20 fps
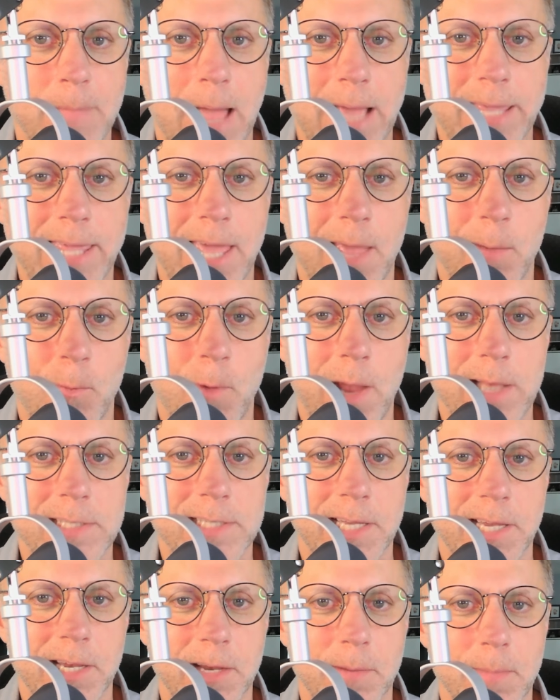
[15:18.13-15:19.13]
I can't wait
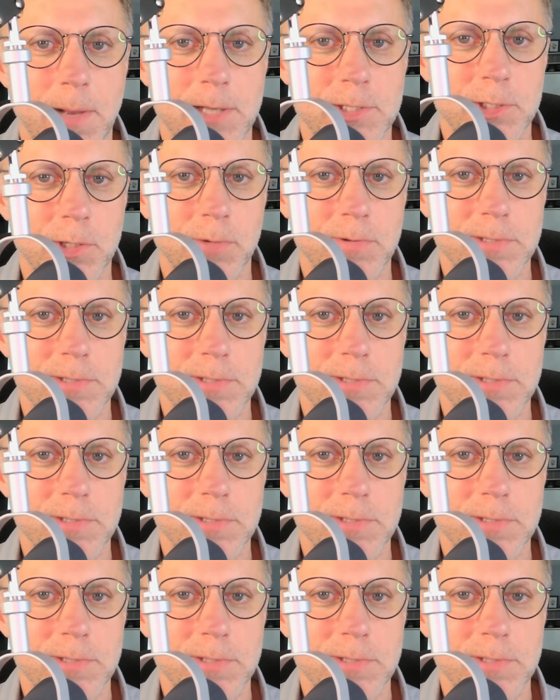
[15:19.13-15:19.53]
to hear about your